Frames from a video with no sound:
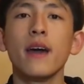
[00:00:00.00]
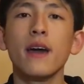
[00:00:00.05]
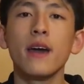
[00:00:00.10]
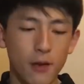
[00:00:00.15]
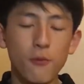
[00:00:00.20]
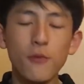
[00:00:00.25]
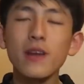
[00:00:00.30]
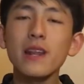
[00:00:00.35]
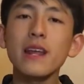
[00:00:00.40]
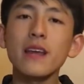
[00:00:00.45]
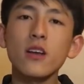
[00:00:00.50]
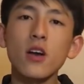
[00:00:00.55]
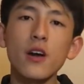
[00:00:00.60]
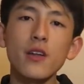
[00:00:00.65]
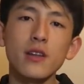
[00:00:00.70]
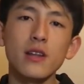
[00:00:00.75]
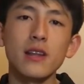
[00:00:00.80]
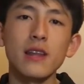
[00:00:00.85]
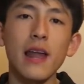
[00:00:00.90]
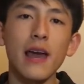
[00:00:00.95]
It really
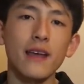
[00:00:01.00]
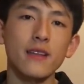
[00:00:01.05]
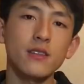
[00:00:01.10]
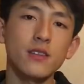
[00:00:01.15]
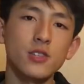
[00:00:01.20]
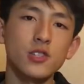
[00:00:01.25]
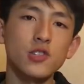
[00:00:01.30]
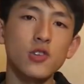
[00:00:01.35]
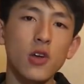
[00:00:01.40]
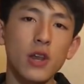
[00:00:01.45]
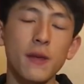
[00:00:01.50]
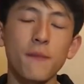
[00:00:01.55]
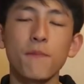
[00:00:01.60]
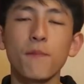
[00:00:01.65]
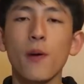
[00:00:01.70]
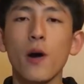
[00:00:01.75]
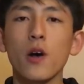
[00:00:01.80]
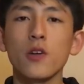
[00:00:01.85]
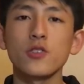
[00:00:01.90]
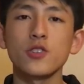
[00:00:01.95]
kind of lacked the solid
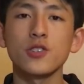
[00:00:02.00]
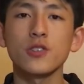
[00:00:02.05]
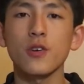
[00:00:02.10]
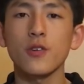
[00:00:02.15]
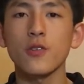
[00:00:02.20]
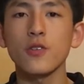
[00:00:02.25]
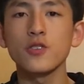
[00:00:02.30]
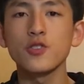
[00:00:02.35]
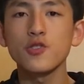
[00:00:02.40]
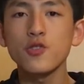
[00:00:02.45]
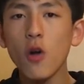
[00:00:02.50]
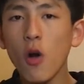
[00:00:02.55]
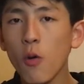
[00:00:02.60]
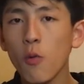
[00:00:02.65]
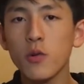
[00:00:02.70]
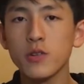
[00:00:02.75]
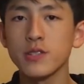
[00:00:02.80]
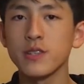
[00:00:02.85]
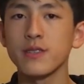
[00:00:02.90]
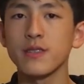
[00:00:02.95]
punch, so control
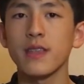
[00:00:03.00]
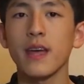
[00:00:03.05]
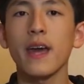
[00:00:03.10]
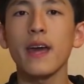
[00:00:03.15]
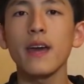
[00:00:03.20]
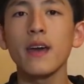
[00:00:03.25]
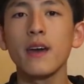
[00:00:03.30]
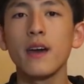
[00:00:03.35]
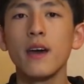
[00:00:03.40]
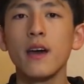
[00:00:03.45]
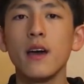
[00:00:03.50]
wasn't there.